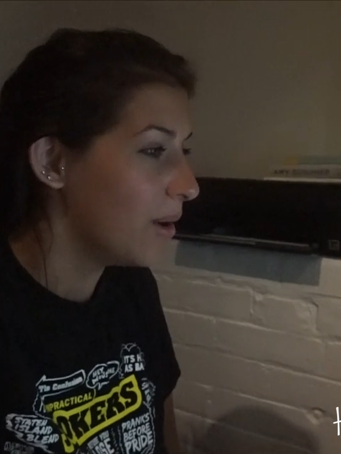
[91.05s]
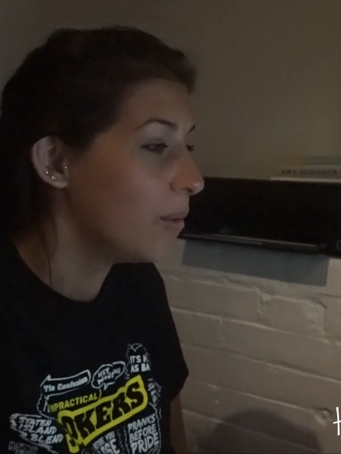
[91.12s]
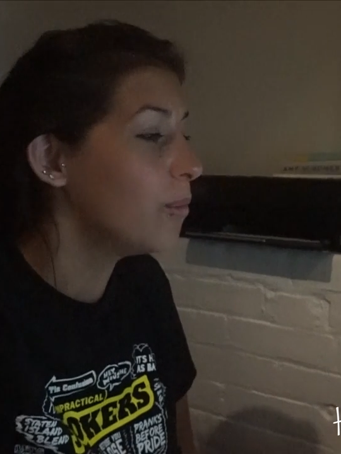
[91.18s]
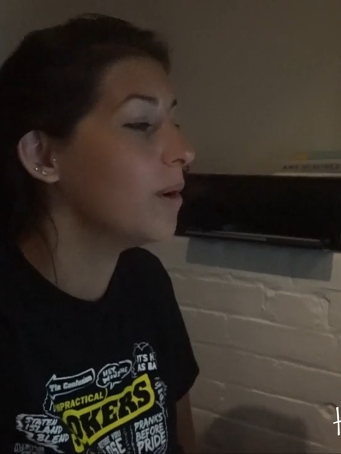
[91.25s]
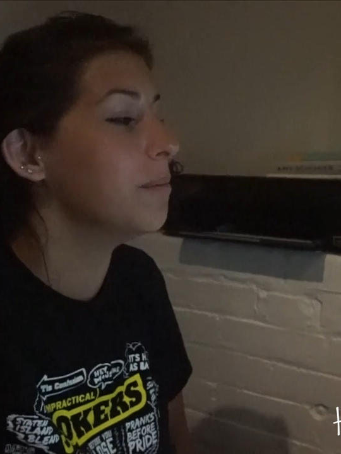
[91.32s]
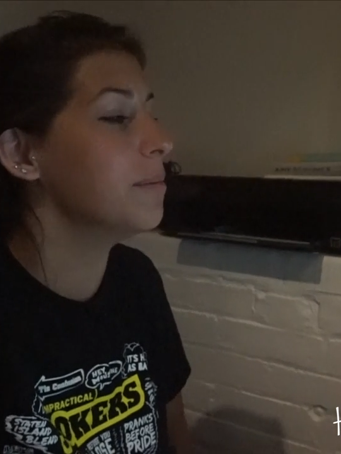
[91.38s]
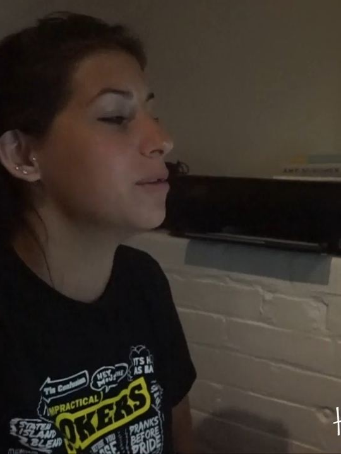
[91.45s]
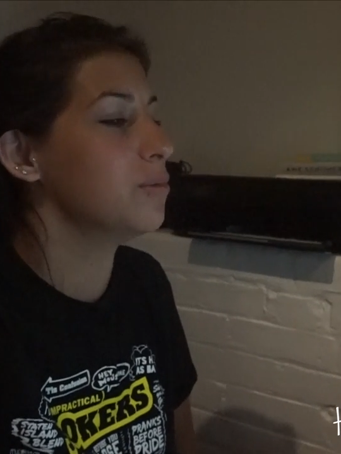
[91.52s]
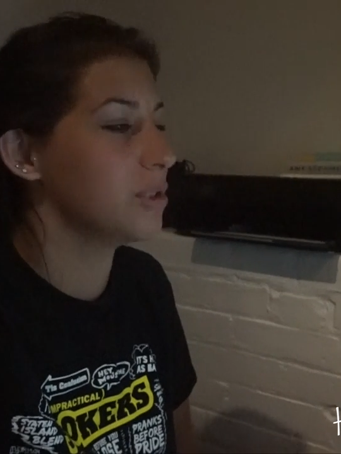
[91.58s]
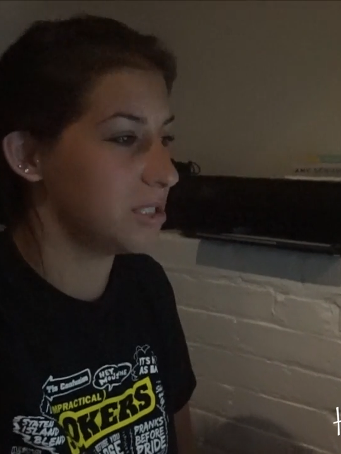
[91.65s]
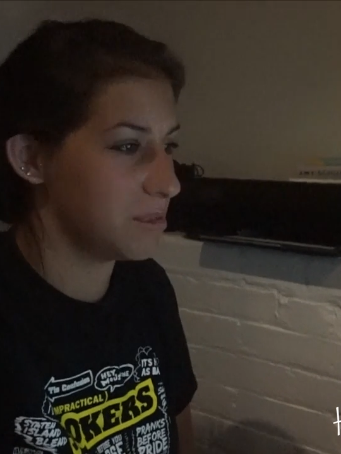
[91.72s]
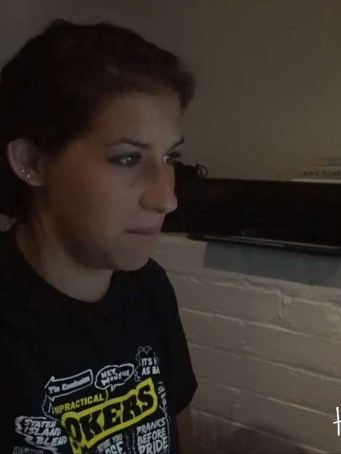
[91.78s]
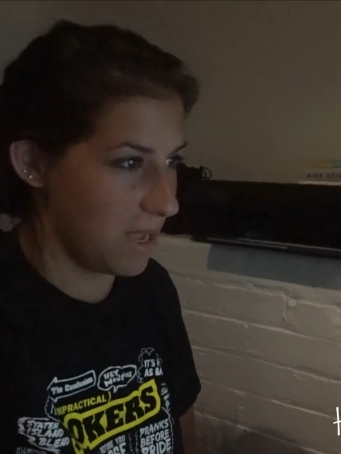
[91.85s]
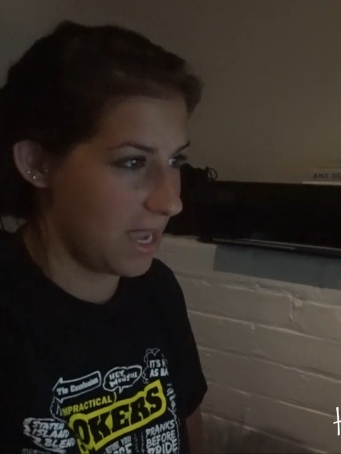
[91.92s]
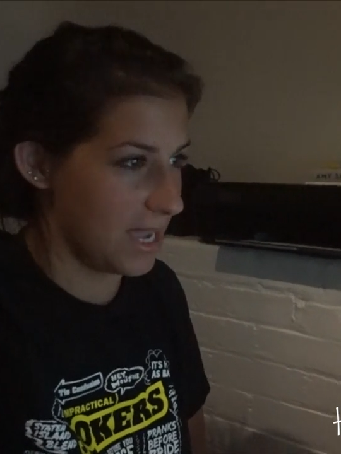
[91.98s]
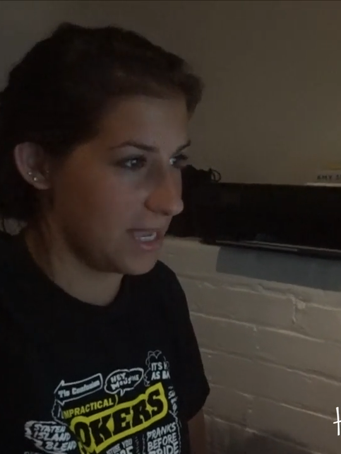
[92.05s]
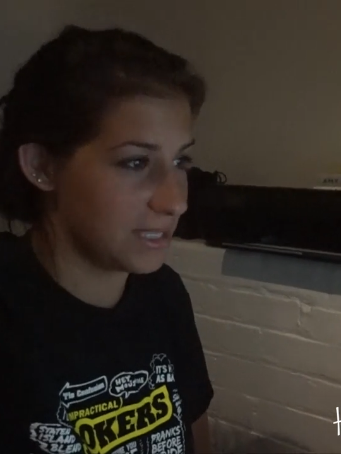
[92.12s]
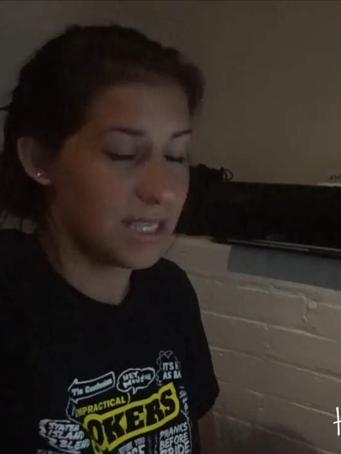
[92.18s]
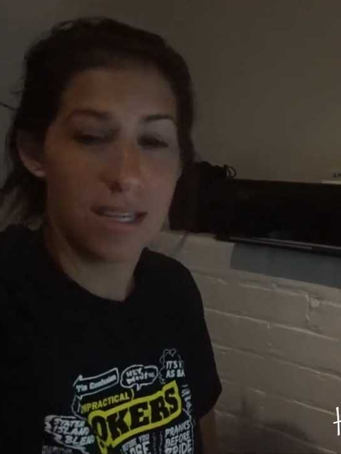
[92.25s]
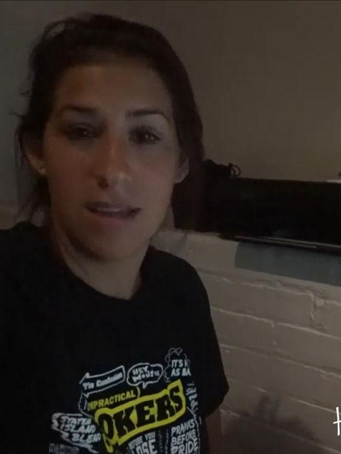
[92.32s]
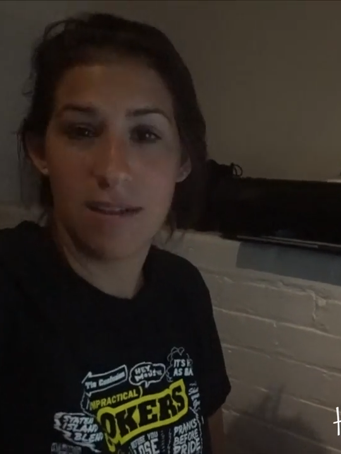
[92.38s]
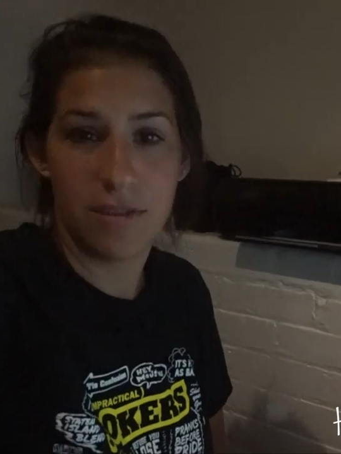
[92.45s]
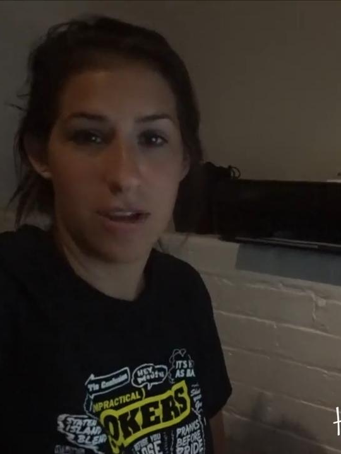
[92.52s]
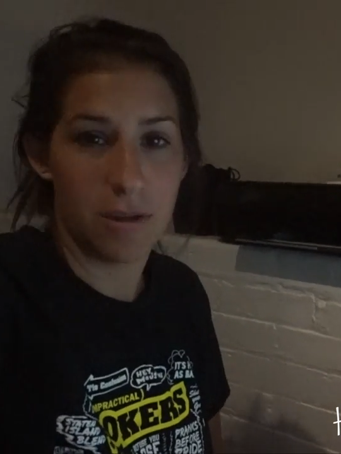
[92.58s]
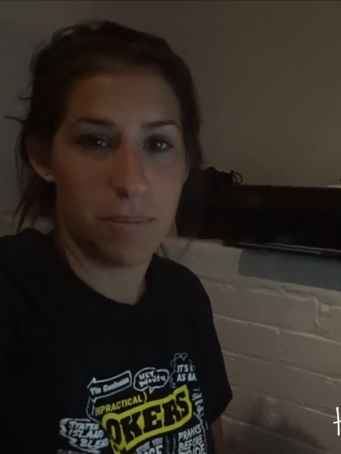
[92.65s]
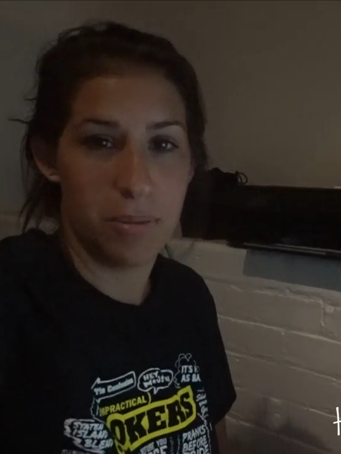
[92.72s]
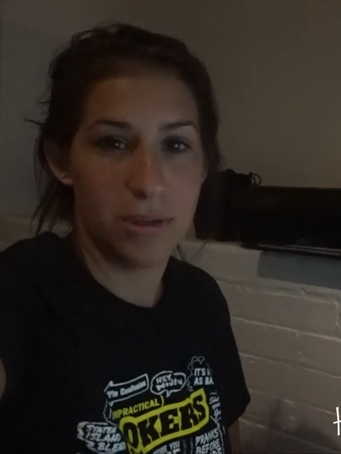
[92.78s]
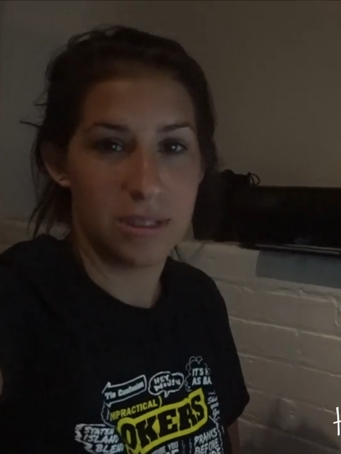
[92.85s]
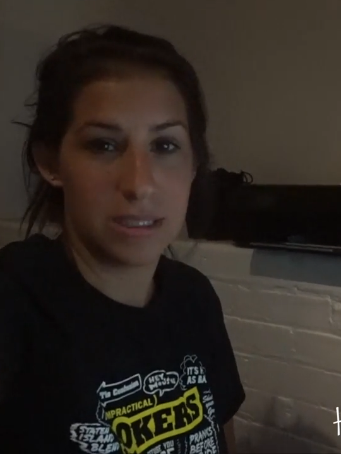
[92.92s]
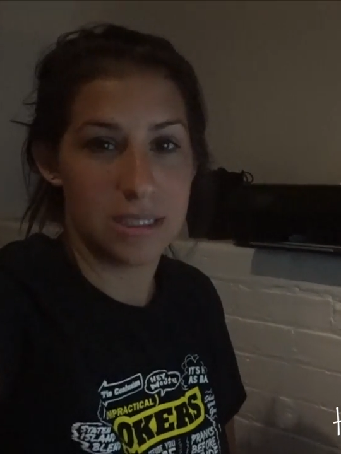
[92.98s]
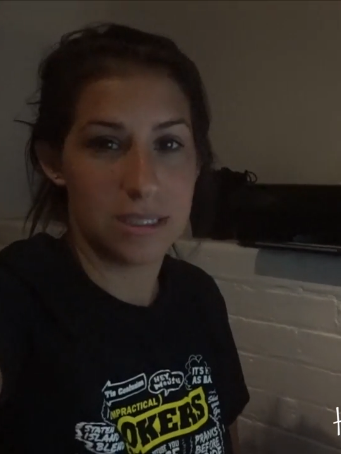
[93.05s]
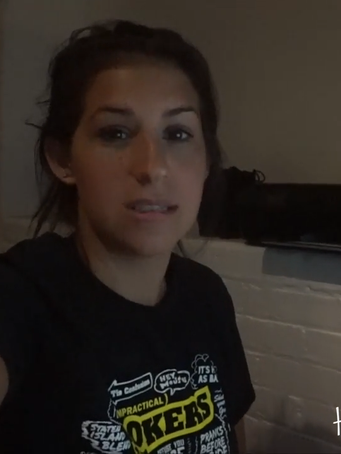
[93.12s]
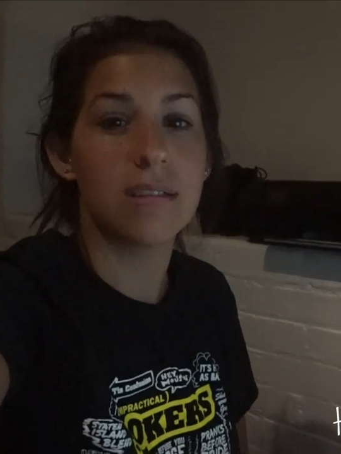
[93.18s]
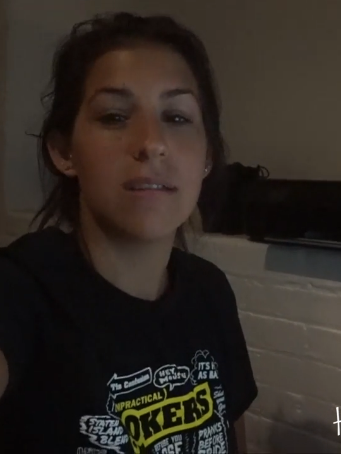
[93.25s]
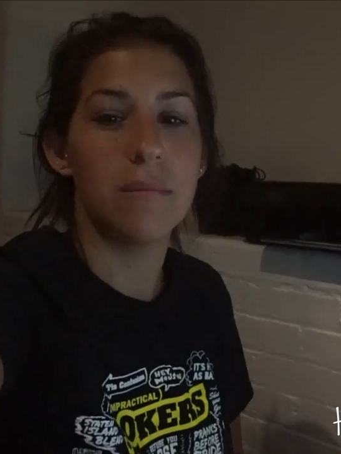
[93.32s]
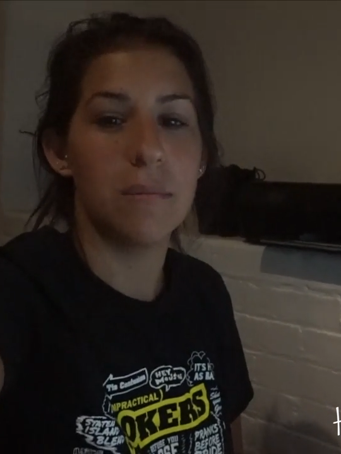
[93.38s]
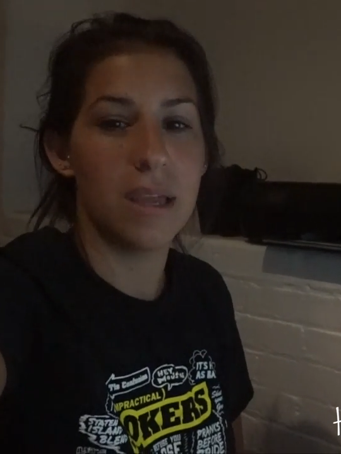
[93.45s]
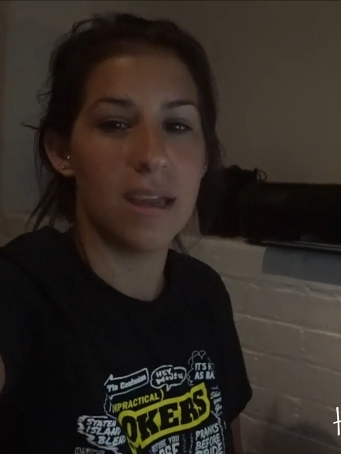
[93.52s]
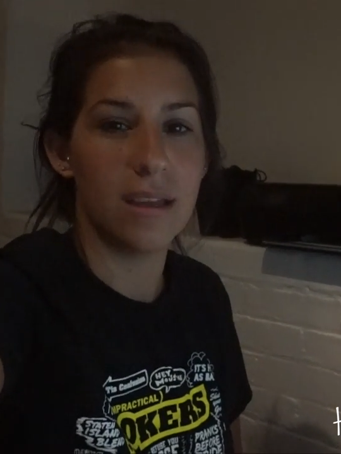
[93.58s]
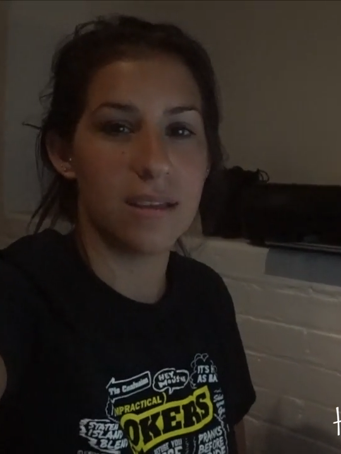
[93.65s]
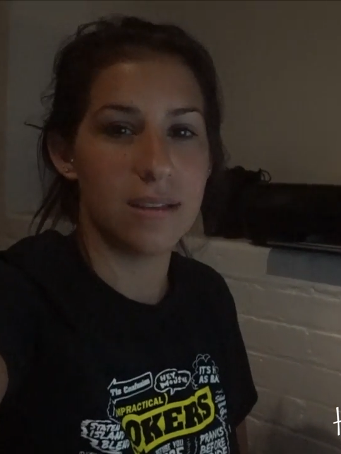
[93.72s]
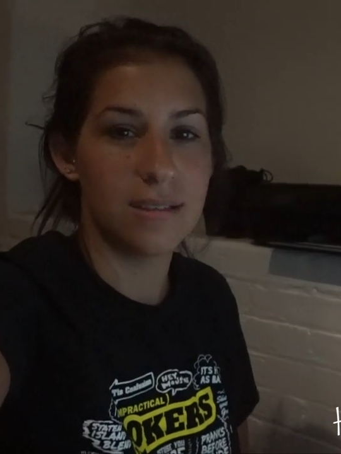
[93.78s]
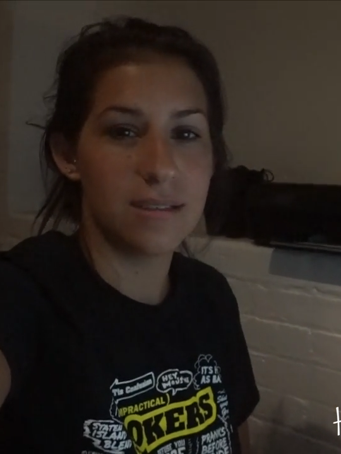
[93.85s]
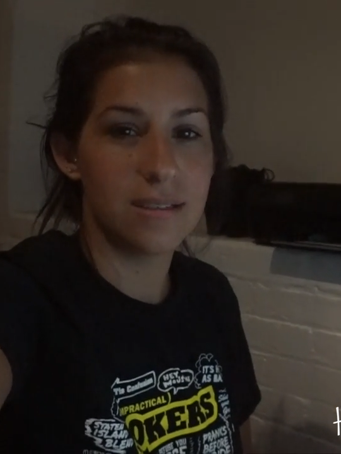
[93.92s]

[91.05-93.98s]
Women was made to give their pussy to the man.